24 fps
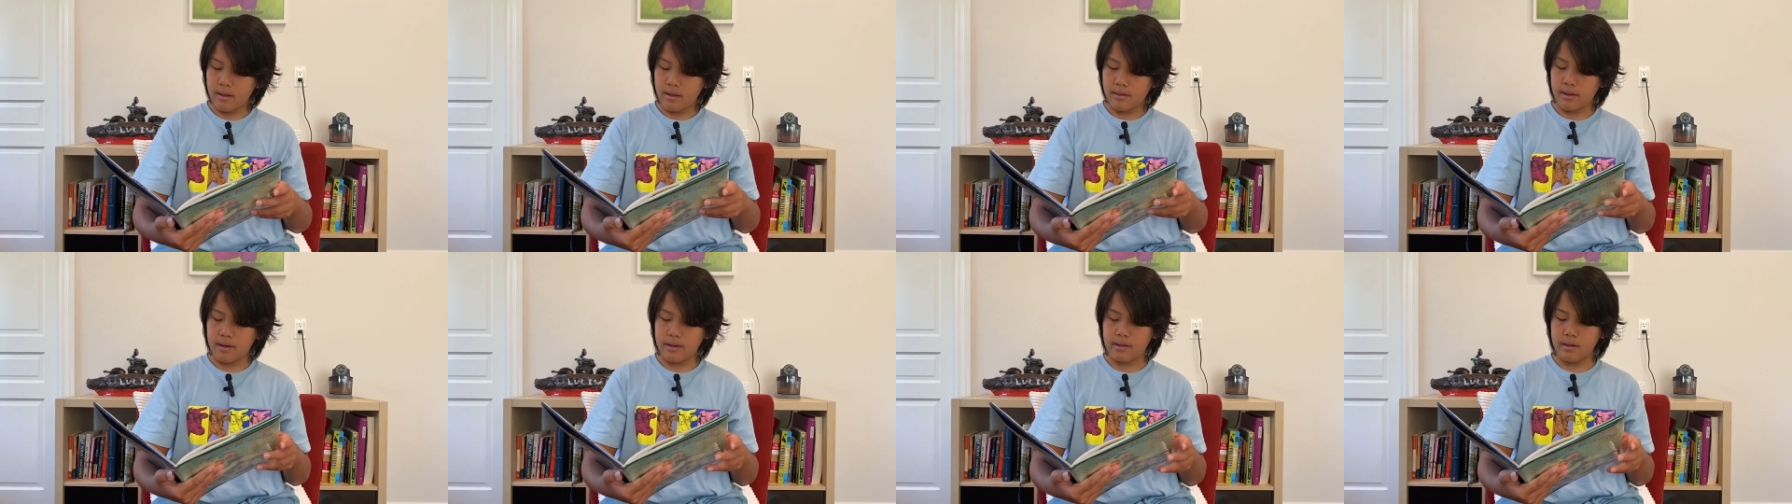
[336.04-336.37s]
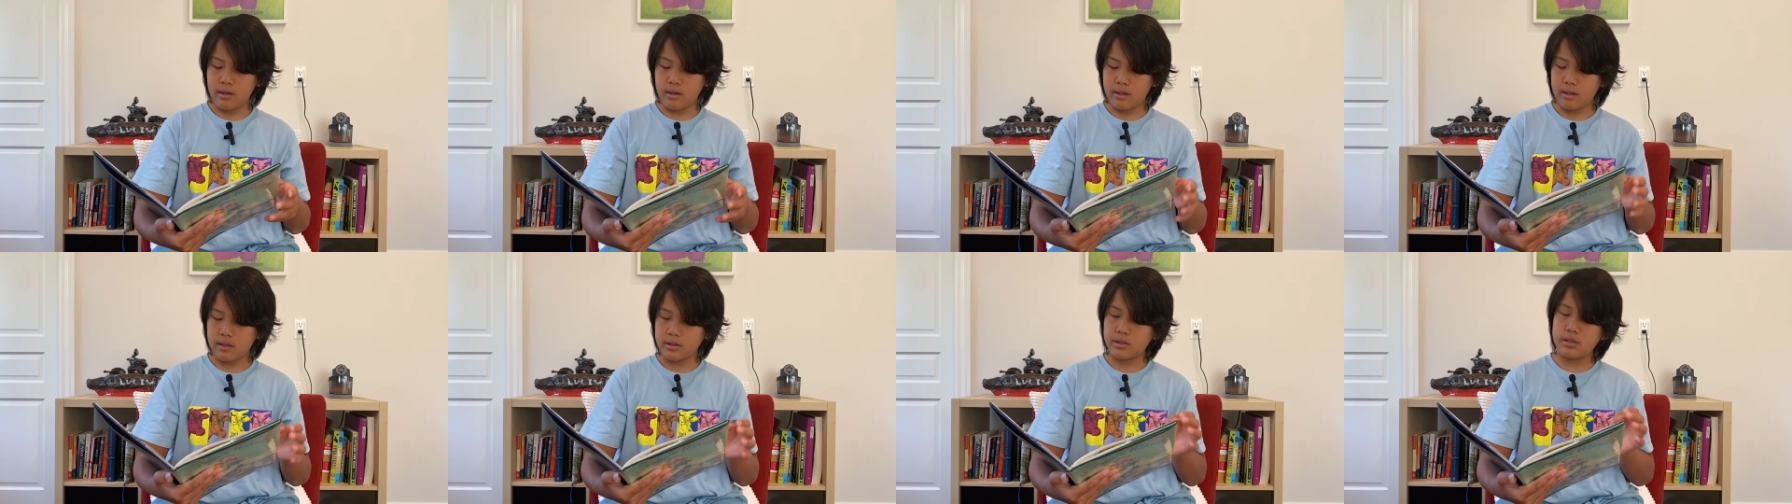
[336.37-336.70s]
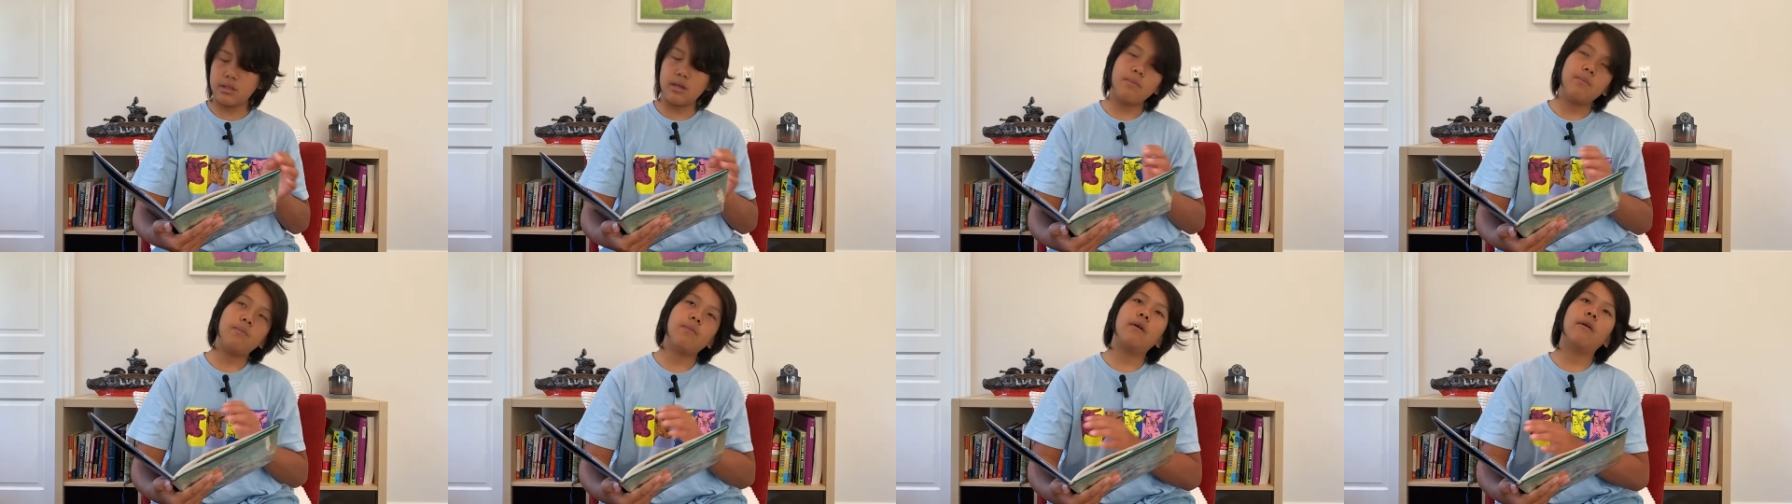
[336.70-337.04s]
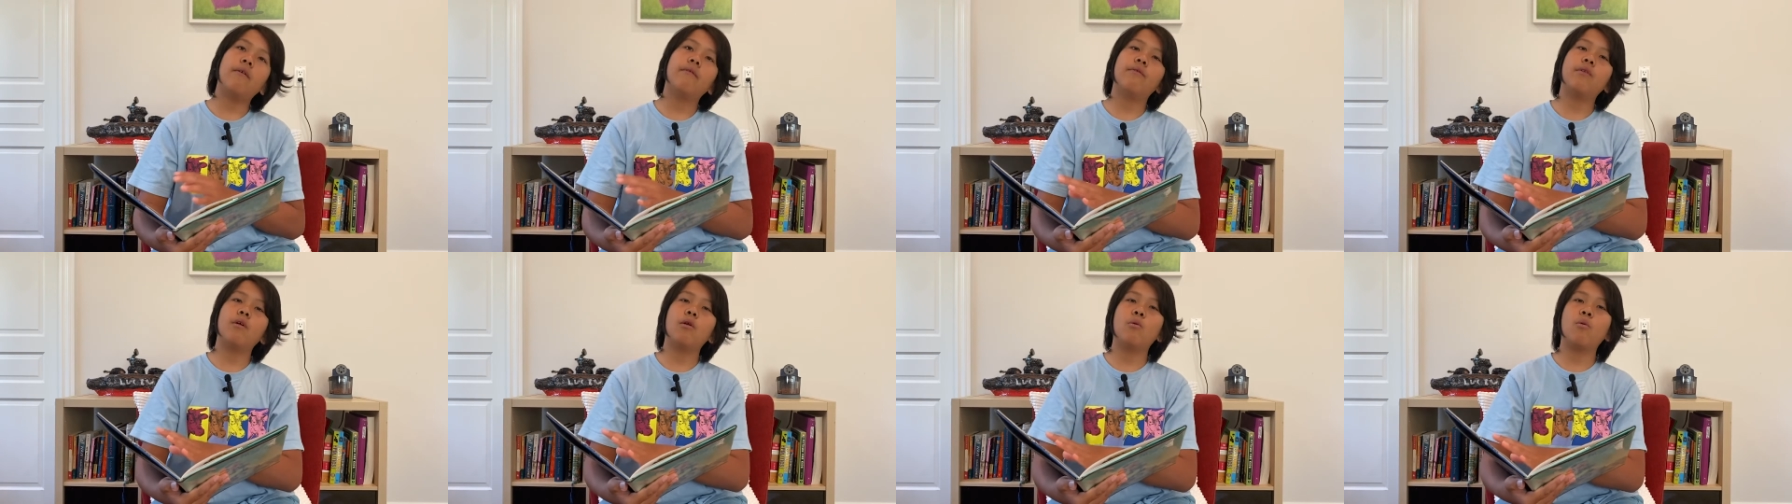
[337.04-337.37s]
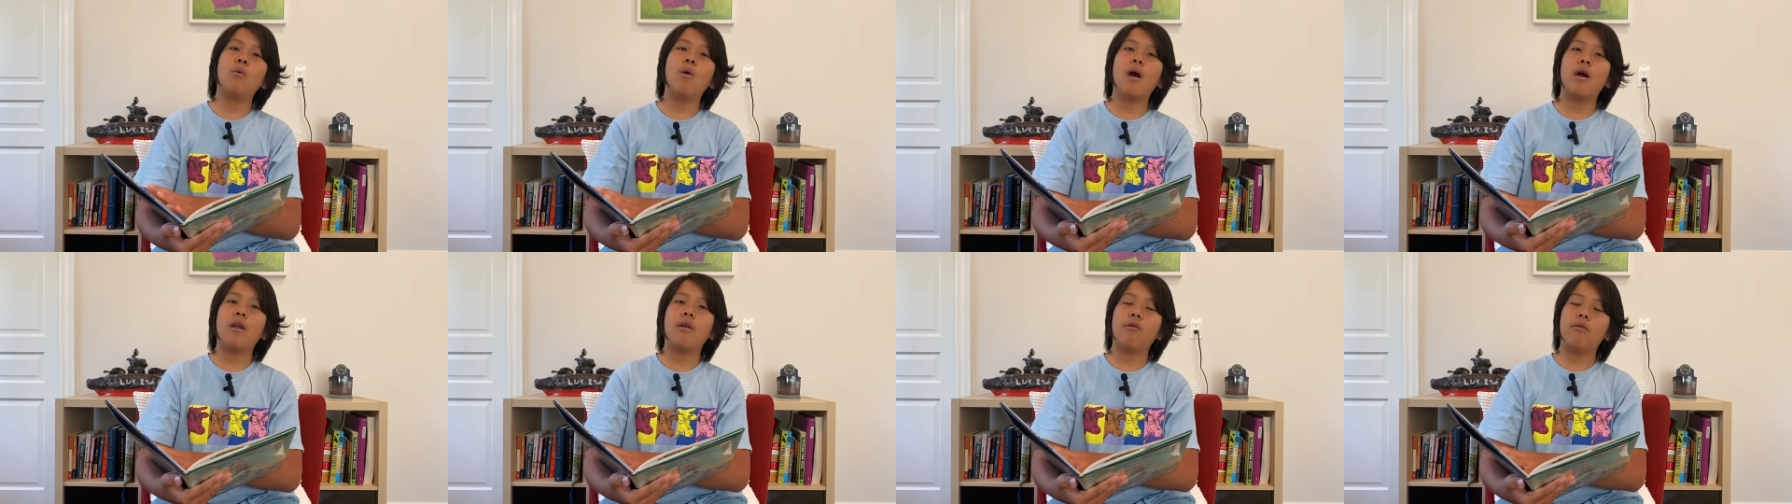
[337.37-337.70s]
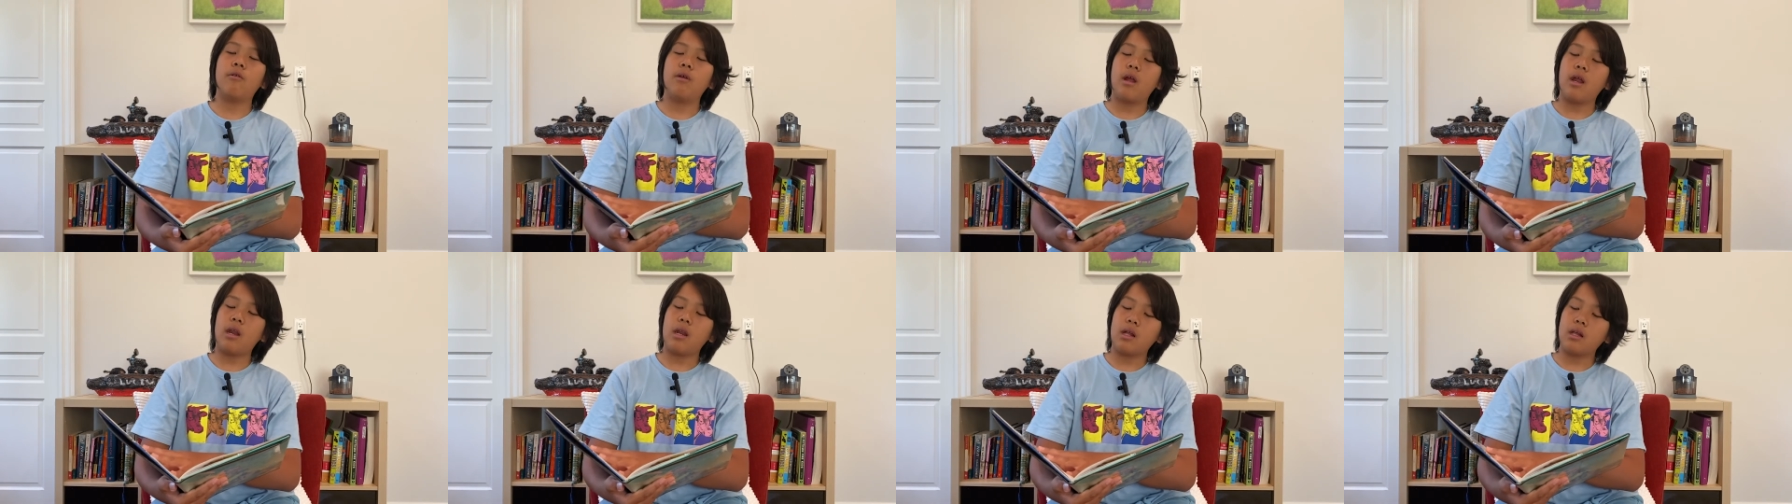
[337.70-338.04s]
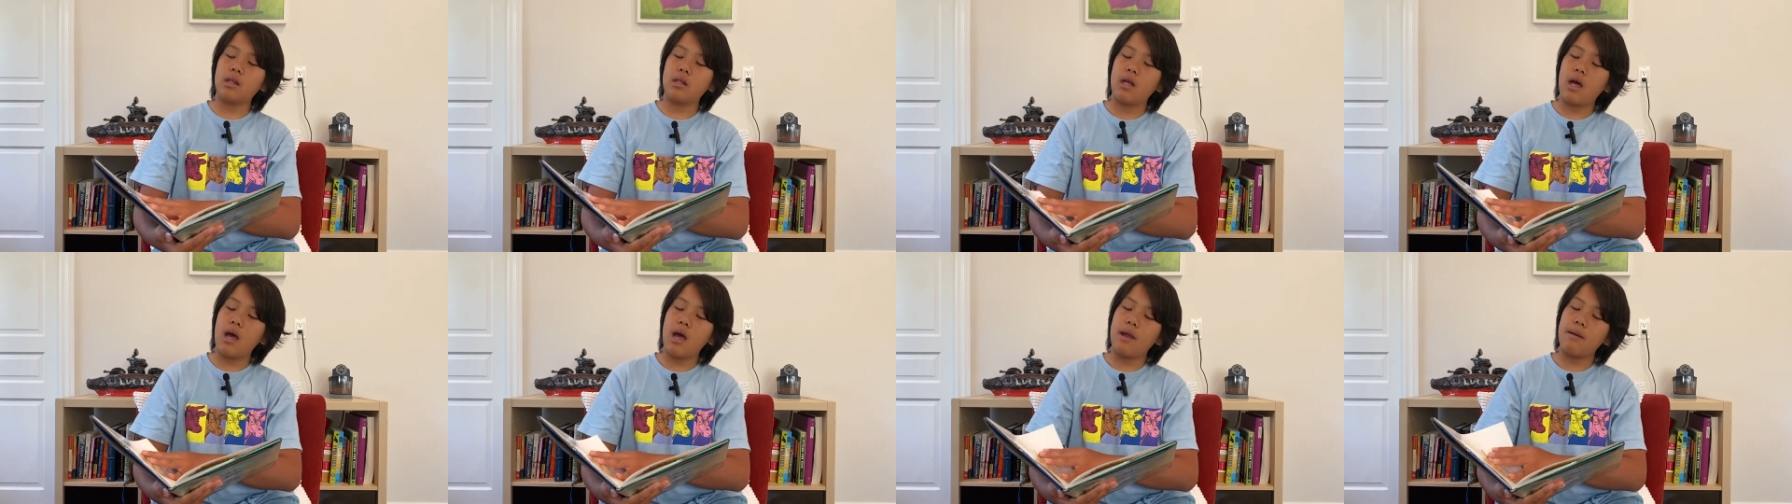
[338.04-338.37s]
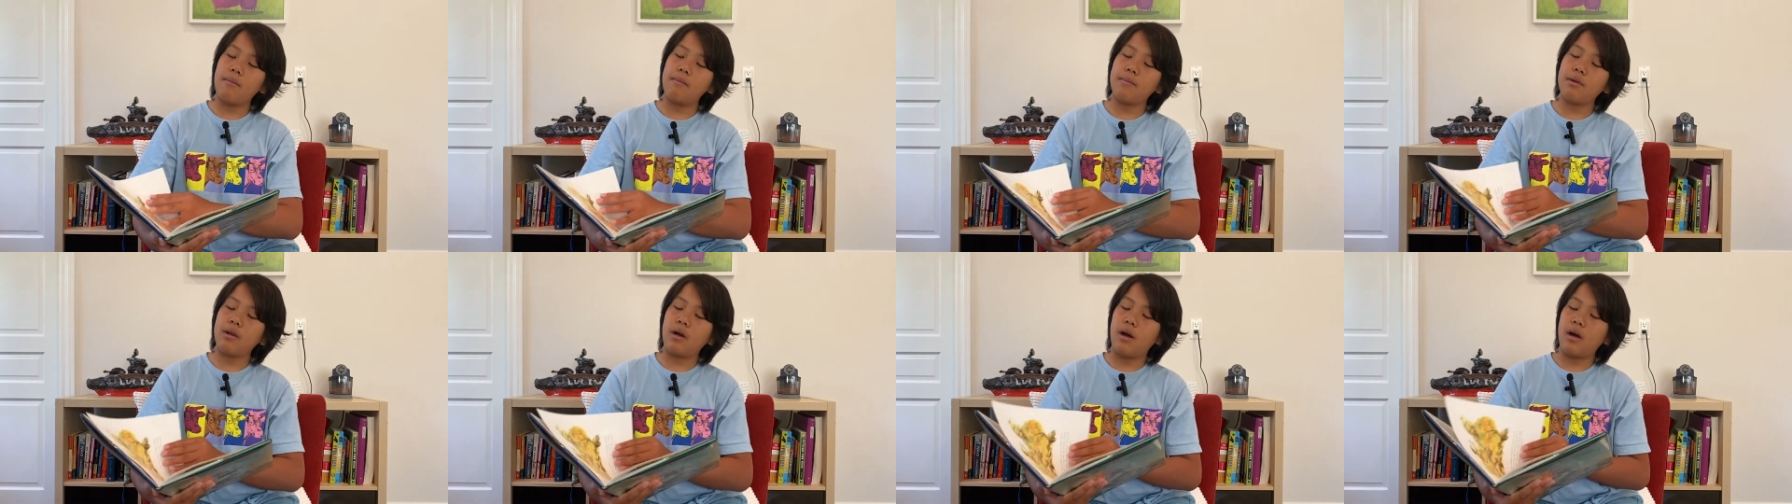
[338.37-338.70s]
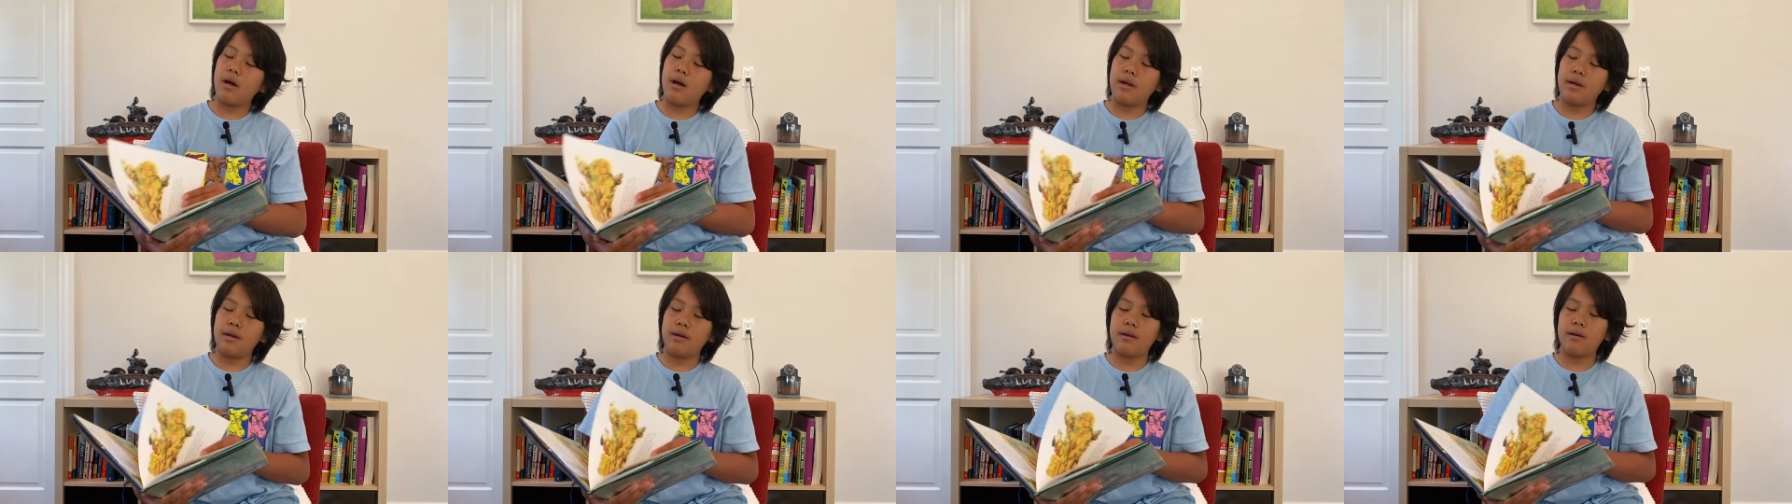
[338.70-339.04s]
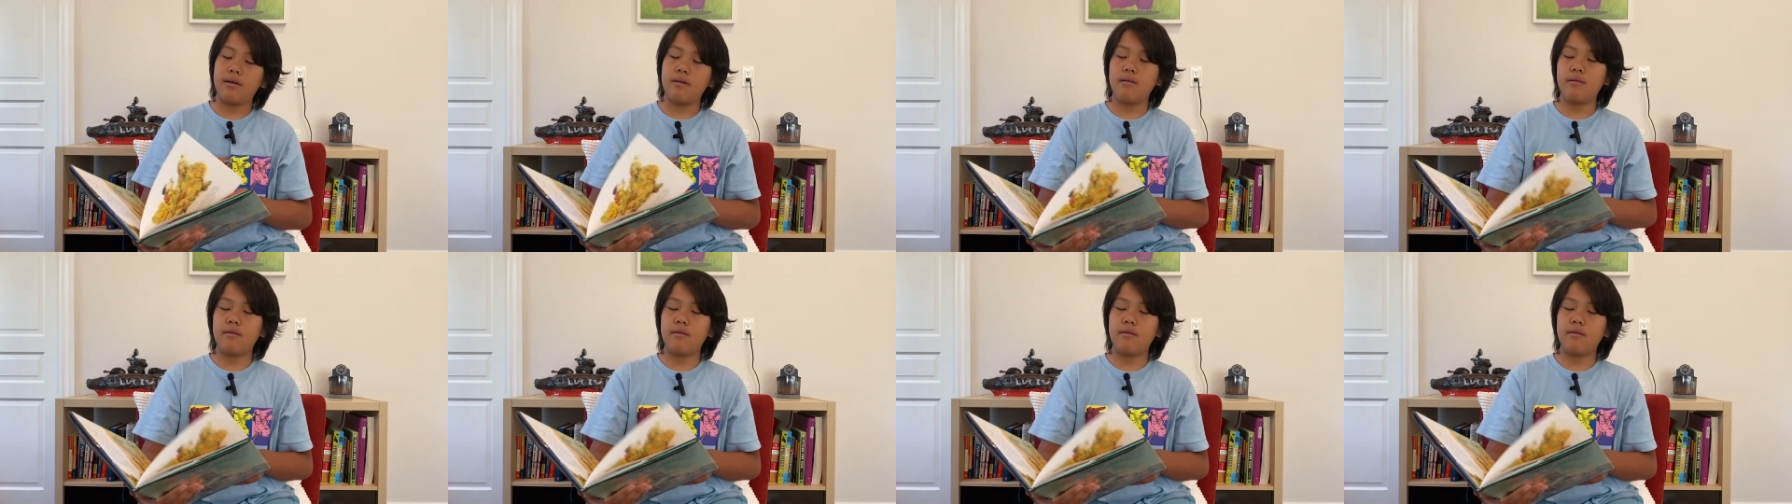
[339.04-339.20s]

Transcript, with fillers: they took a sip of their water and climbed on.